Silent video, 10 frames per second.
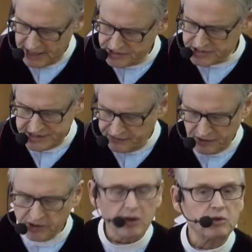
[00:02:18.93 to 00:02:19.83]
just
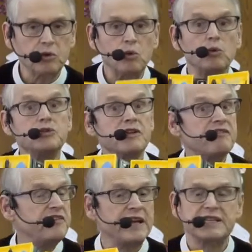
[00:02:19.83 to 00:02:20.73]
different little tools to
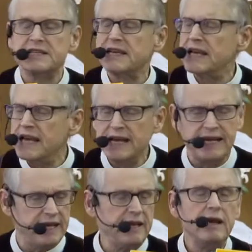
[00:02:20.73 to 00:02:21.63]
fix
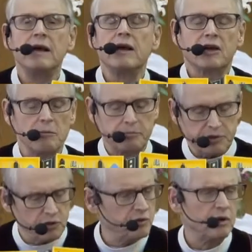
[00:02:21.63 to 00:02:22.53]
any
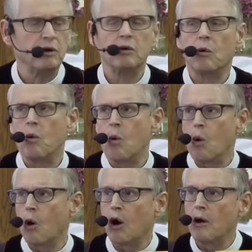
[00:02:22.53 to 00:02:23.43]
computer
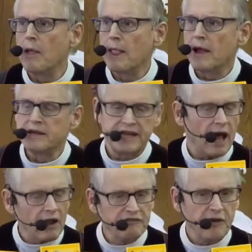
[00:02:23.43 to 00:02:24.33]
or
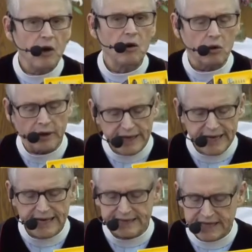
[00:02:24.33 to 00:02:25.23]
telephone or
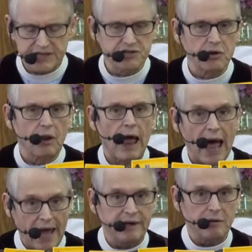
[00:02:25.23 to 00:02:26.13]
any digital
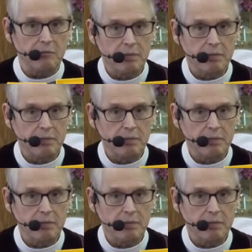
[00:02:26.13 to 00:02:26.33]
item.